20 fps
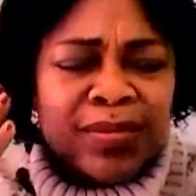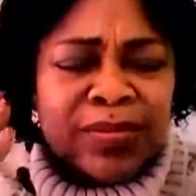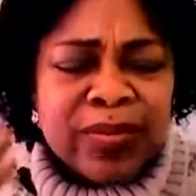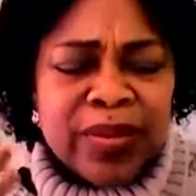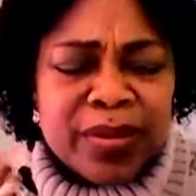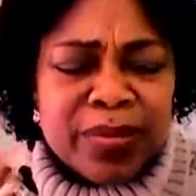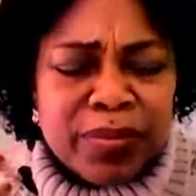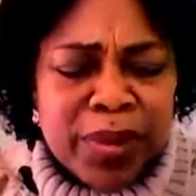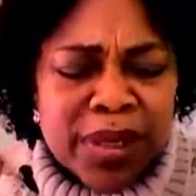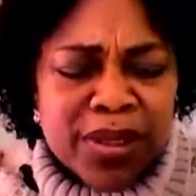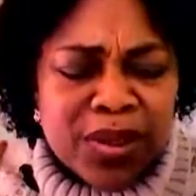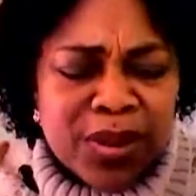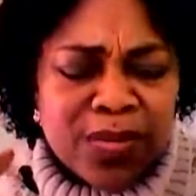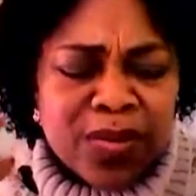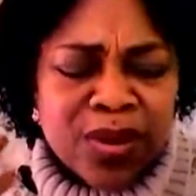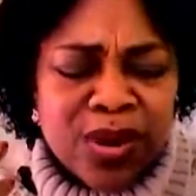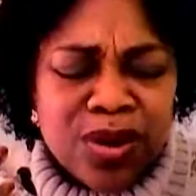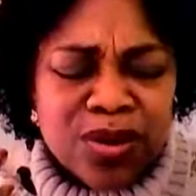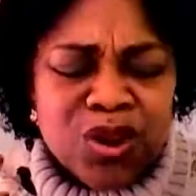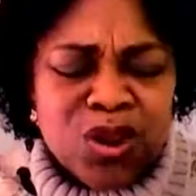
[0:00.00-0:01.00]
peace
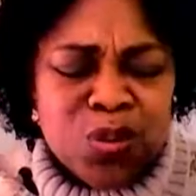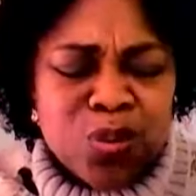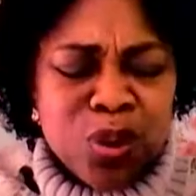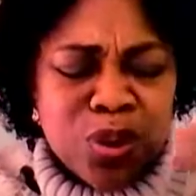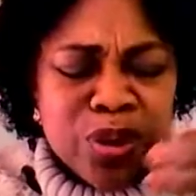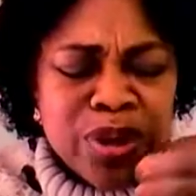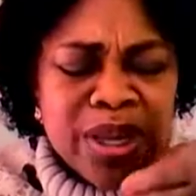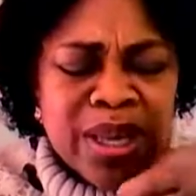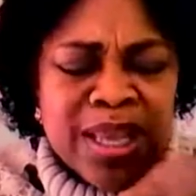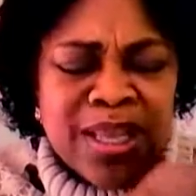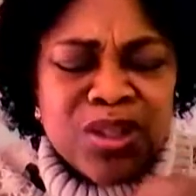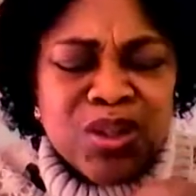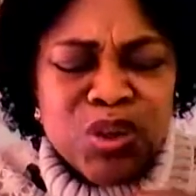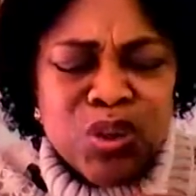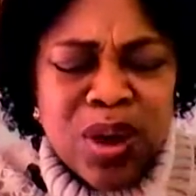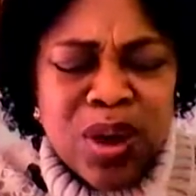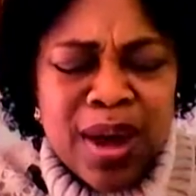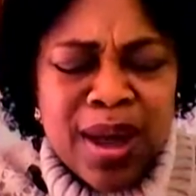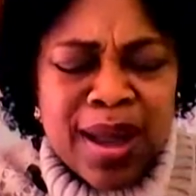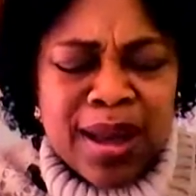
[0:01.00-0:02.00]
of God spoken
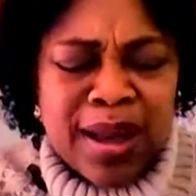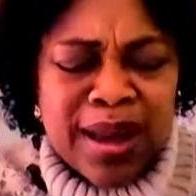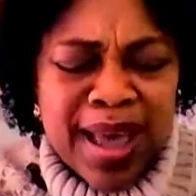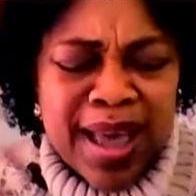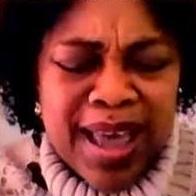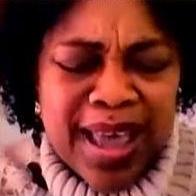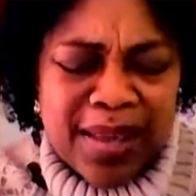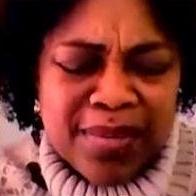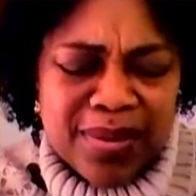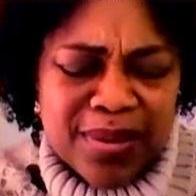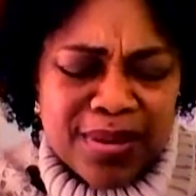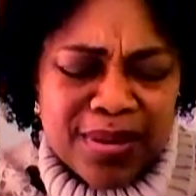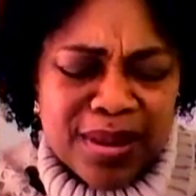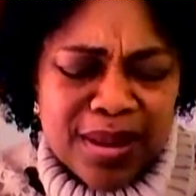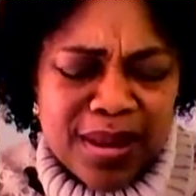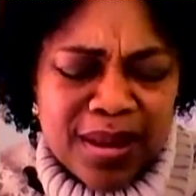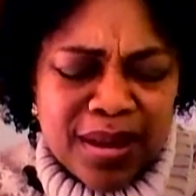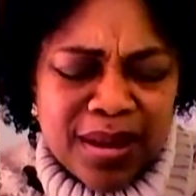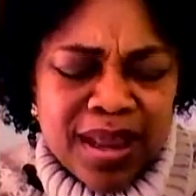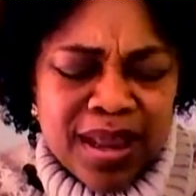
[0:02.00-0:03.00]
into our lives.
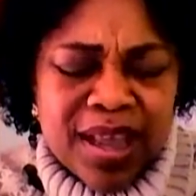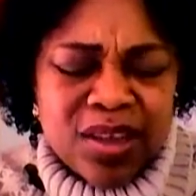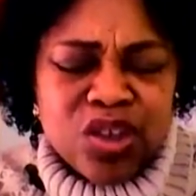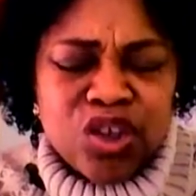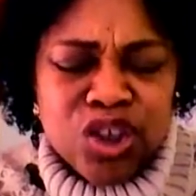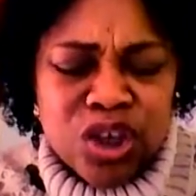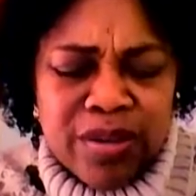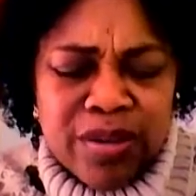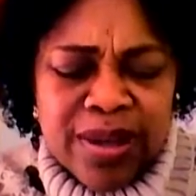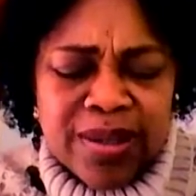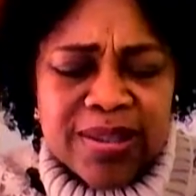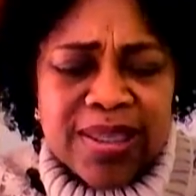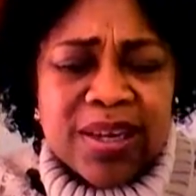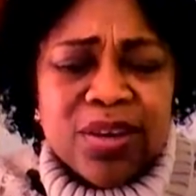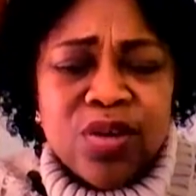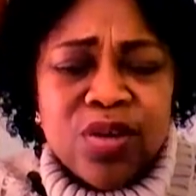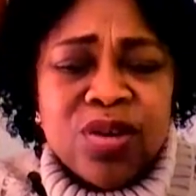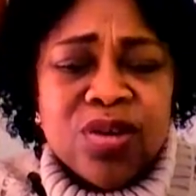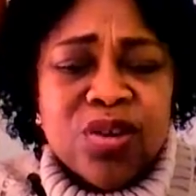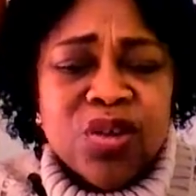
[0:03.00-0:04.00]
The assurance
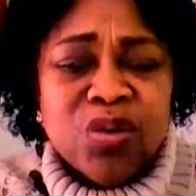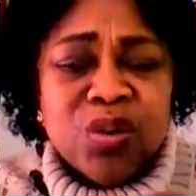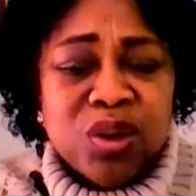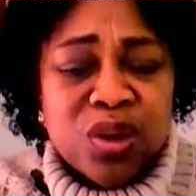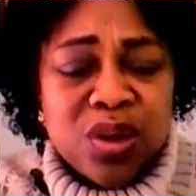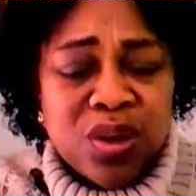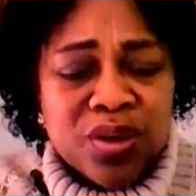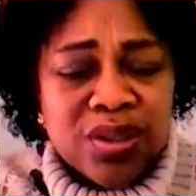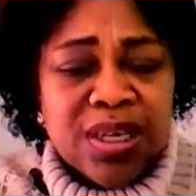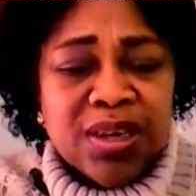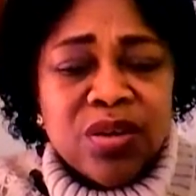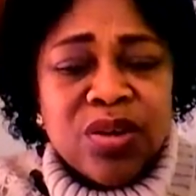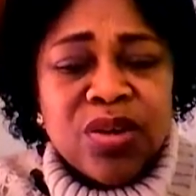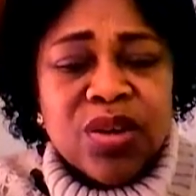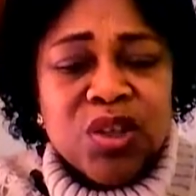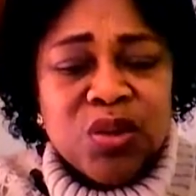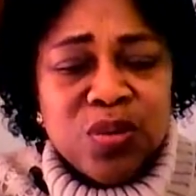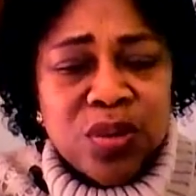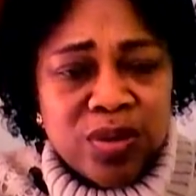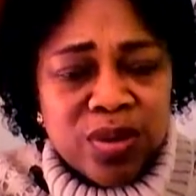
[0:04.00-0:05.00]
that God is with us, that God
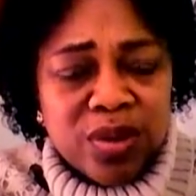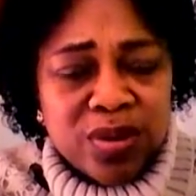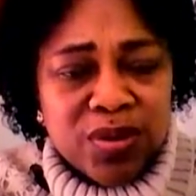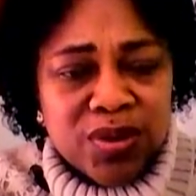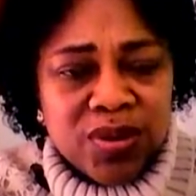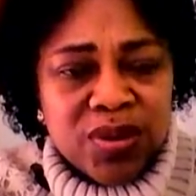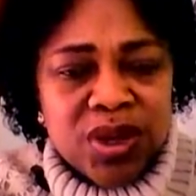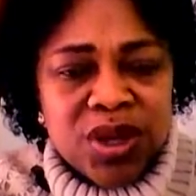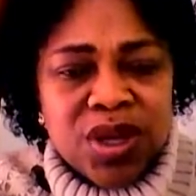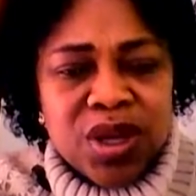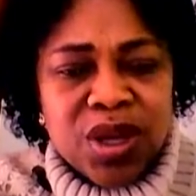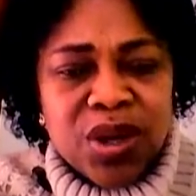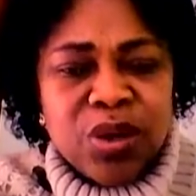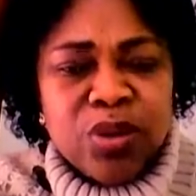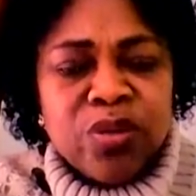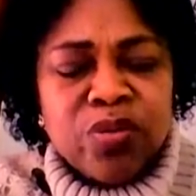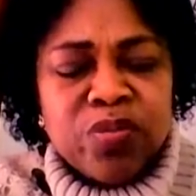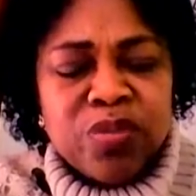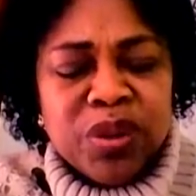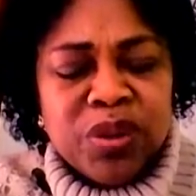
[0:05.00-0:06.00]
is for us.
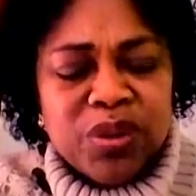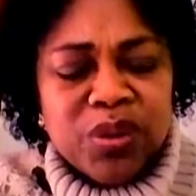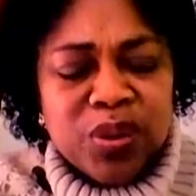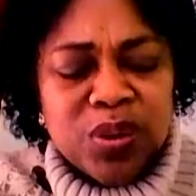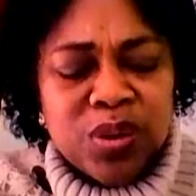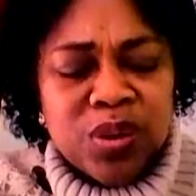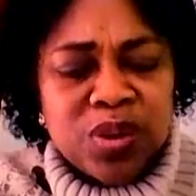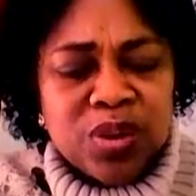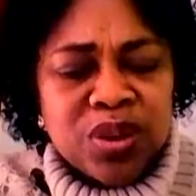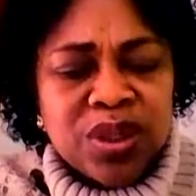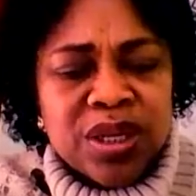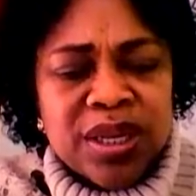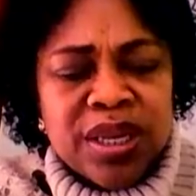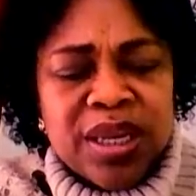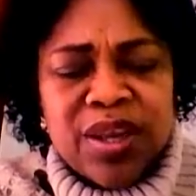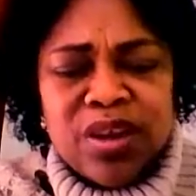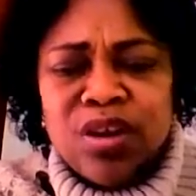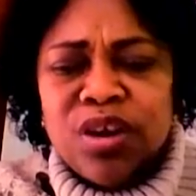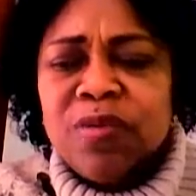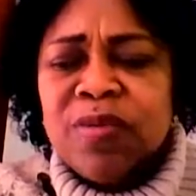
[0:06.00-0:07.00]
Glory be to God
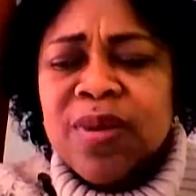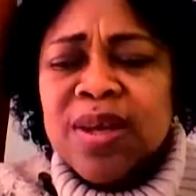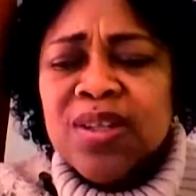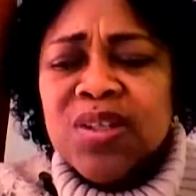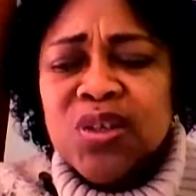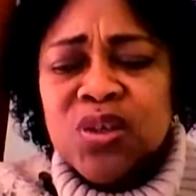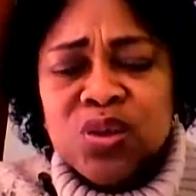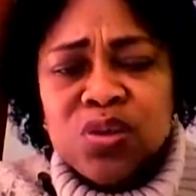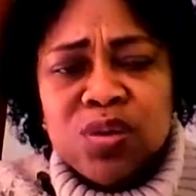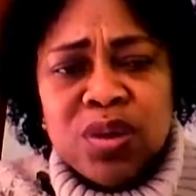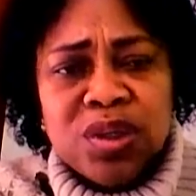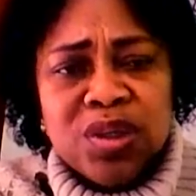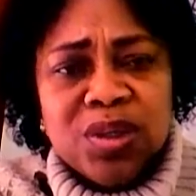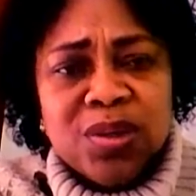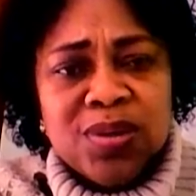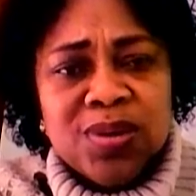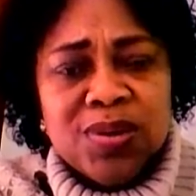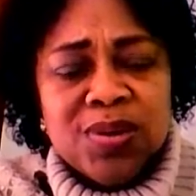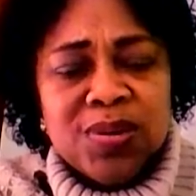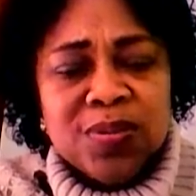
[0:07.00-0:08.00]
in all of our
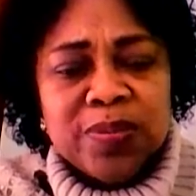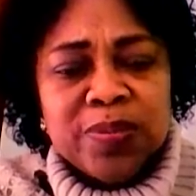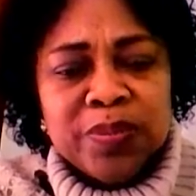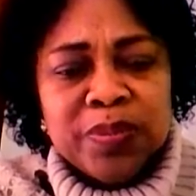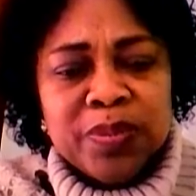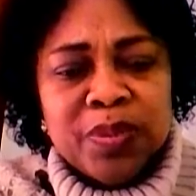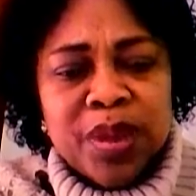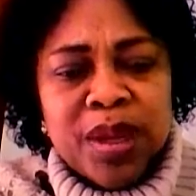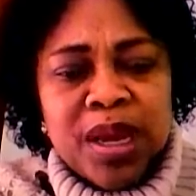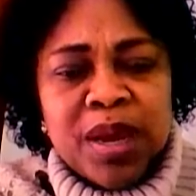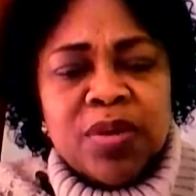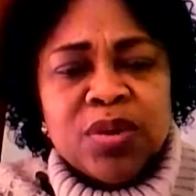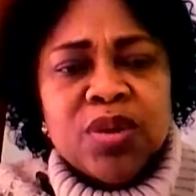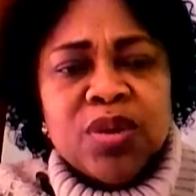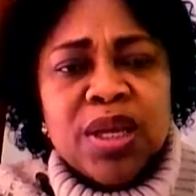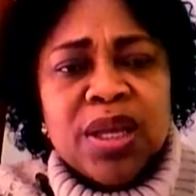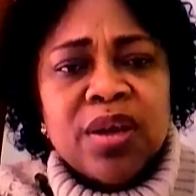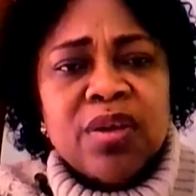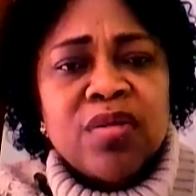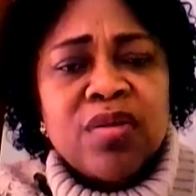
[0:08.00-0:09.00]
situations. I want
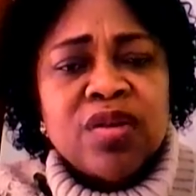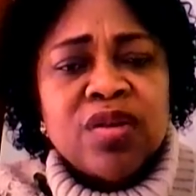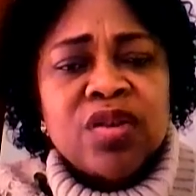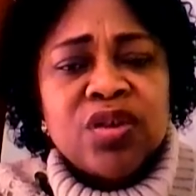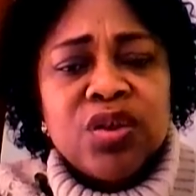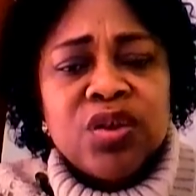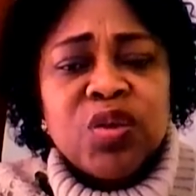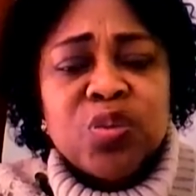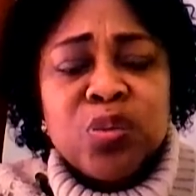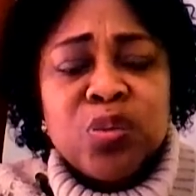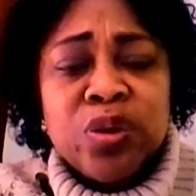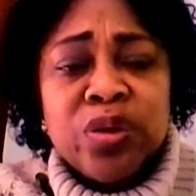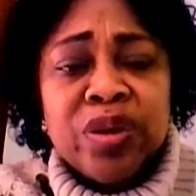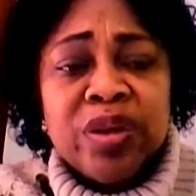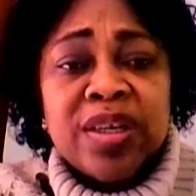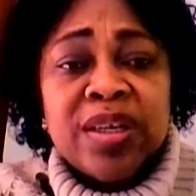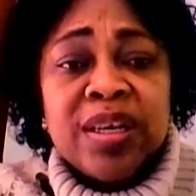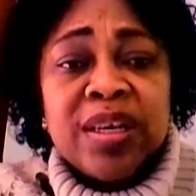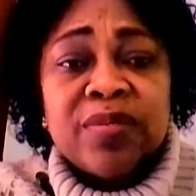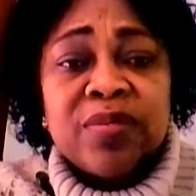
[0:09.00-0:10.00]
to encourage those
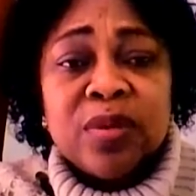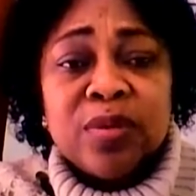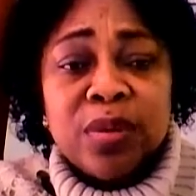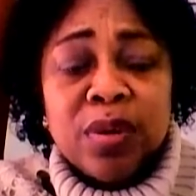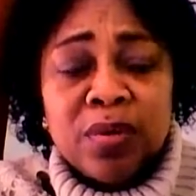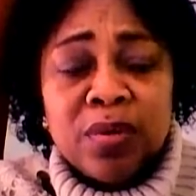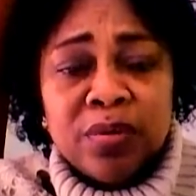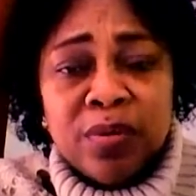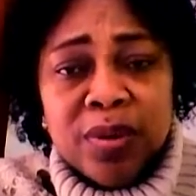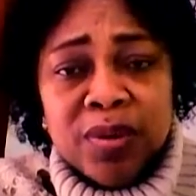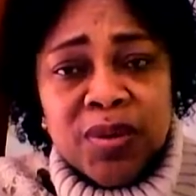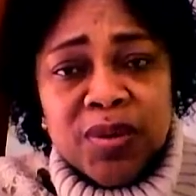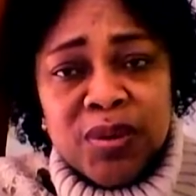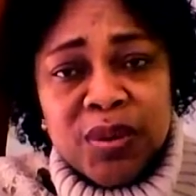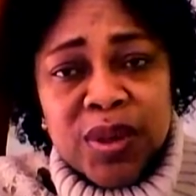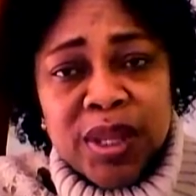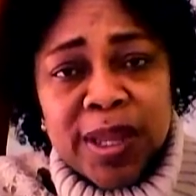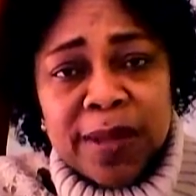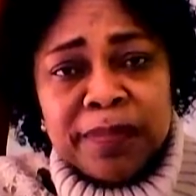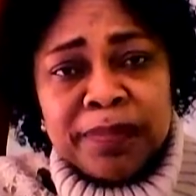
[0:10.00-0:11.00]
mourning the death of loved ones
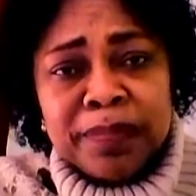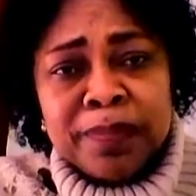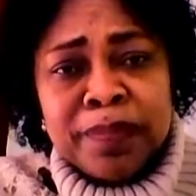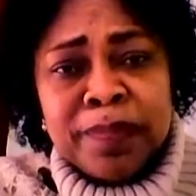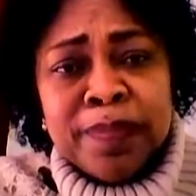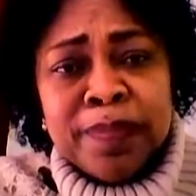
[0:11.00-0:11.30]
today.